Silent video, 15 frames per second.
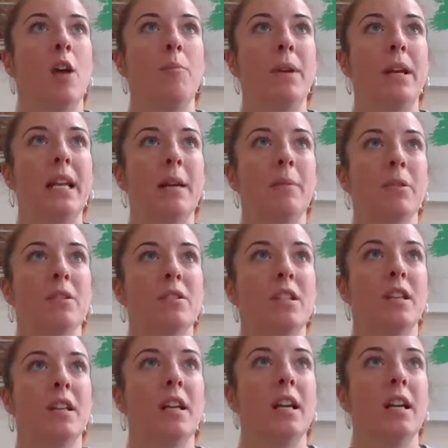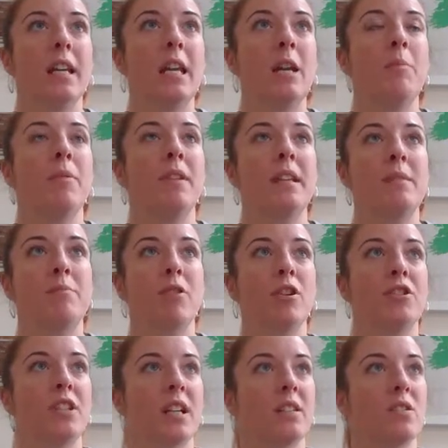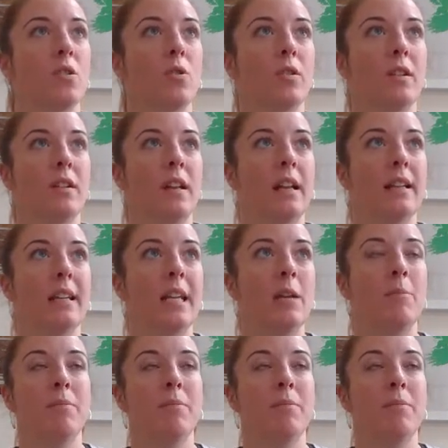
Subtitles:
being able to keep these projects going and